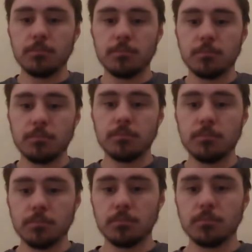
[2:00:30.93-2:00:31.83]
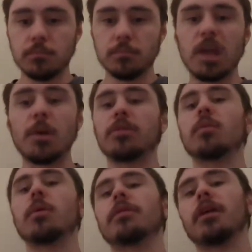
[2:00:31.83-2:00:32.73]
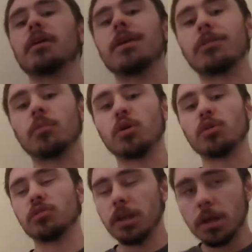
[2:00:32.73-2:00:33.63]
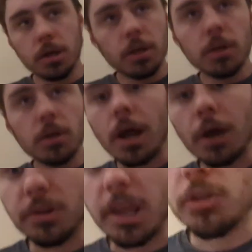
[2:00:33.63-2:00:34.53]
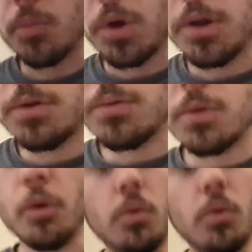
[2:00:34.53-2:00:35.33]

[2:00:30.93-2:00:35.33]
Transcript: Anyway, so what was I saying? Yeah, so personally, I don't really care at this point. Also, because I found it there and